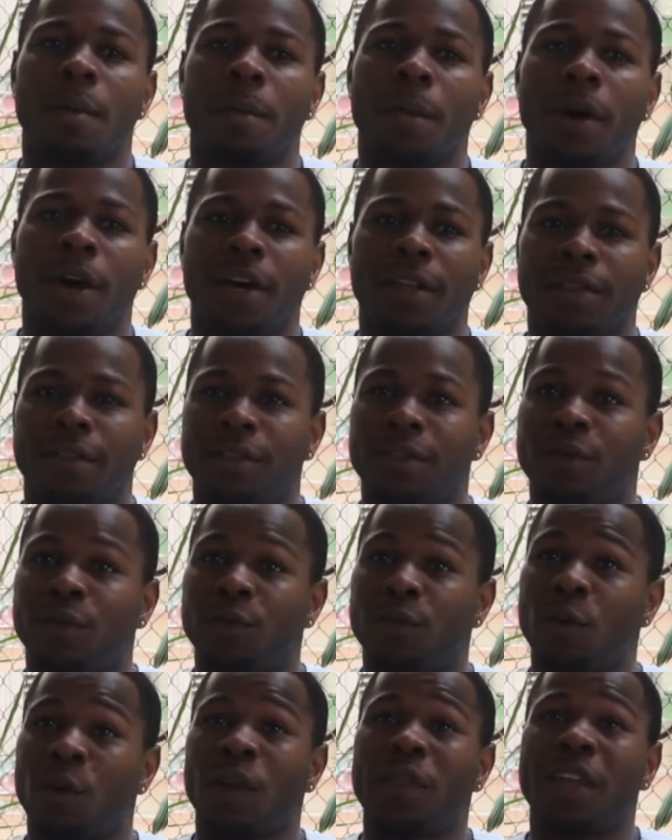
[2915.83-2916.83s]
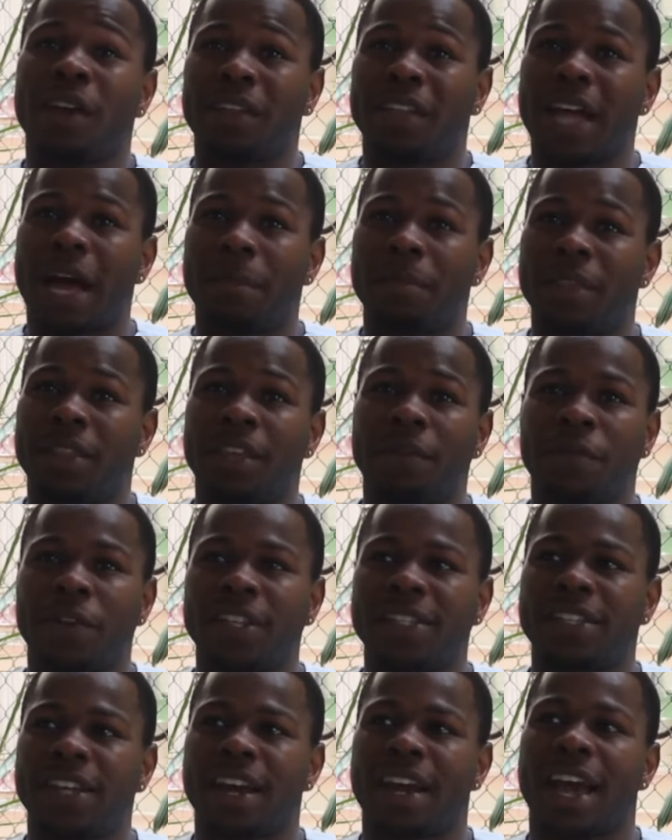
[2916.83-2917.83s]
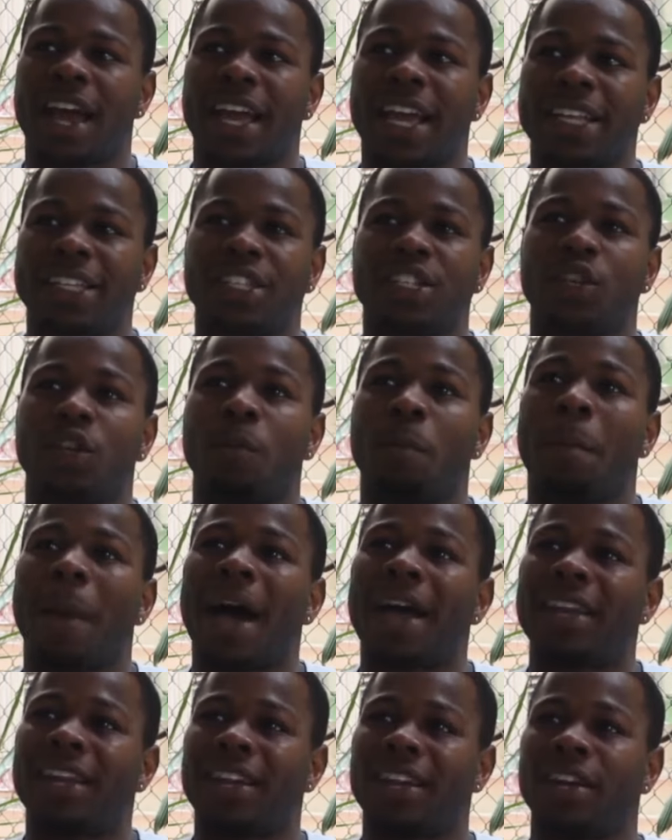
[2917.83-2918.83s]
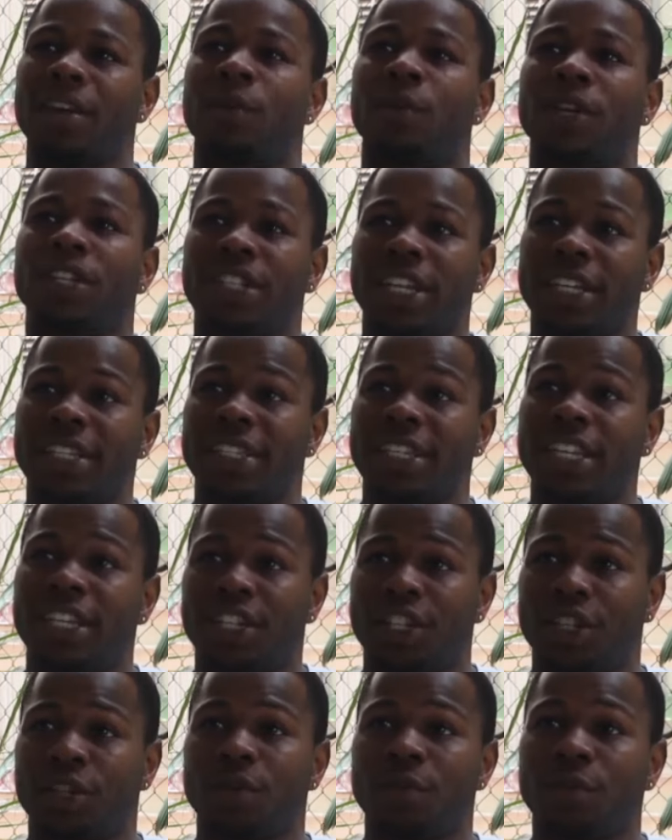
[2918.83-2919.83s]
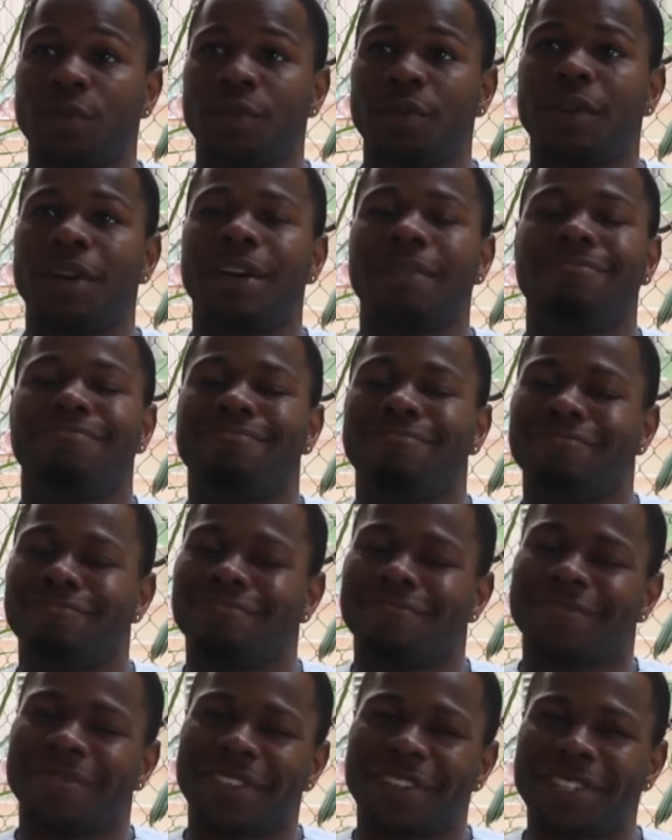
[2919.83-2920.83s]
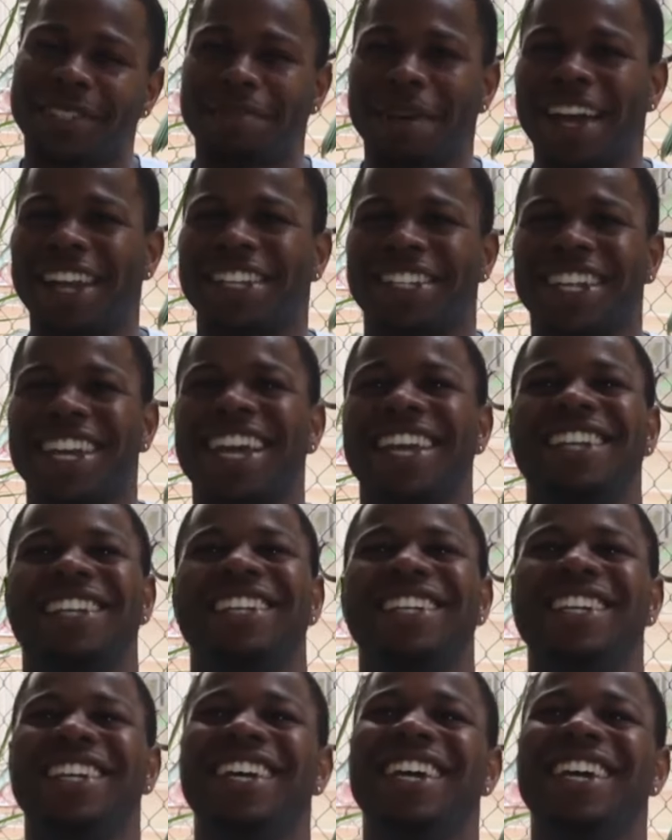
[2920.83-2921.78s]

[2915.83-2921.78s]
But well, the difference here, I guess, is a manner in which they teach you Spanish again.